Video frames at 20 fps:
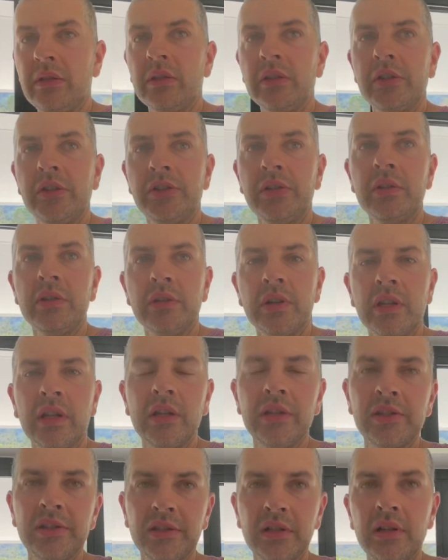that as soon as I
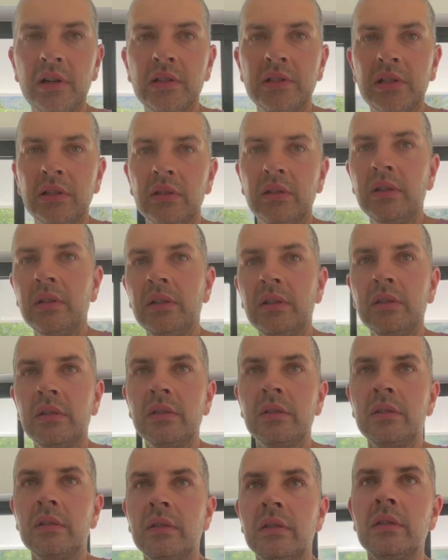get started on it, I
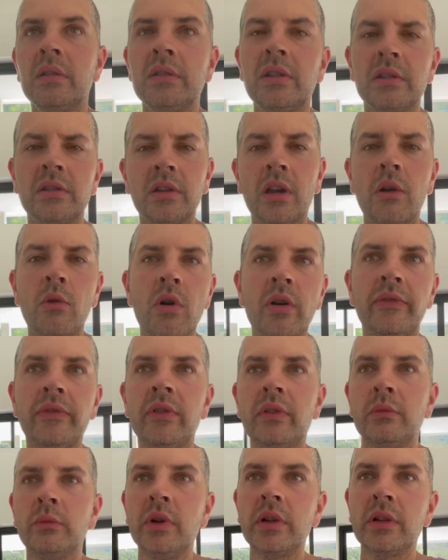just go off
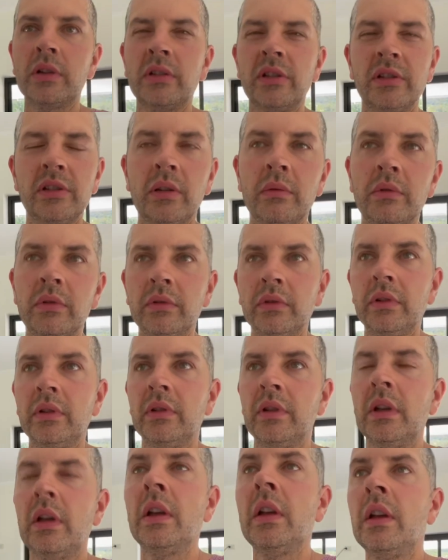on one because it's so annoying.
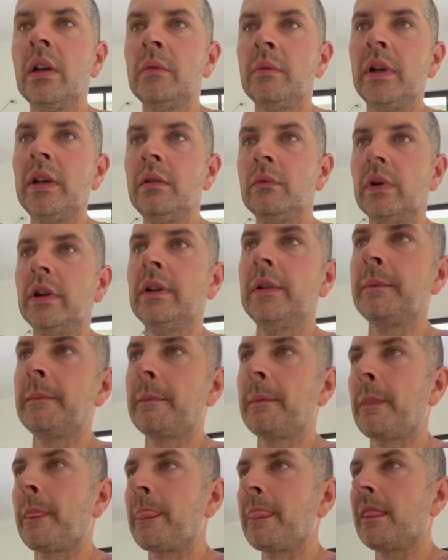But anyway,
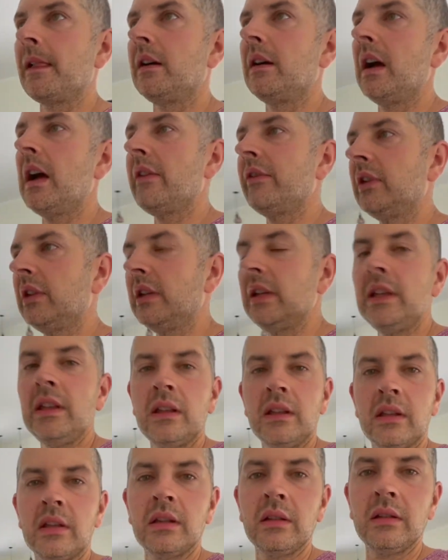I have a
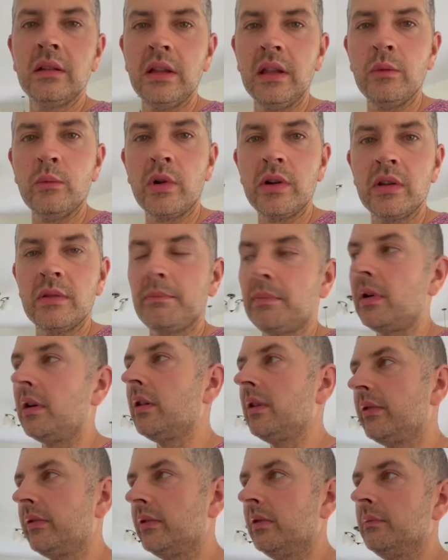leak in one of the
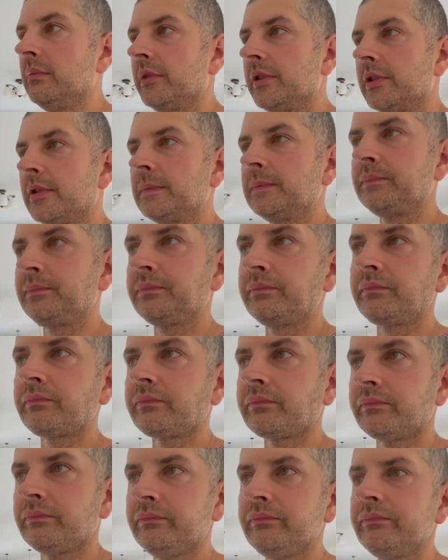bathrooms.
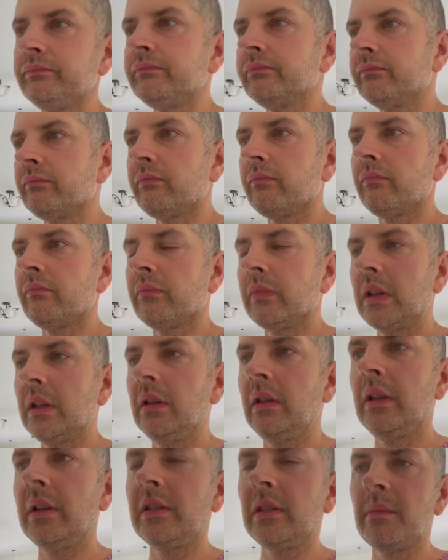
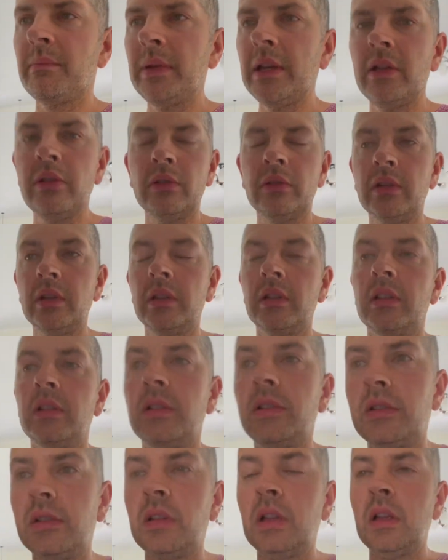It's a bit annoying
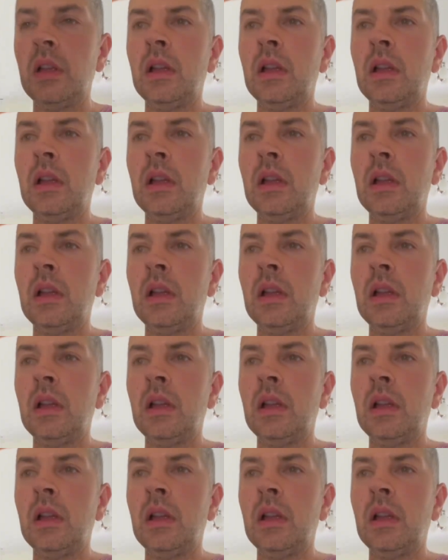because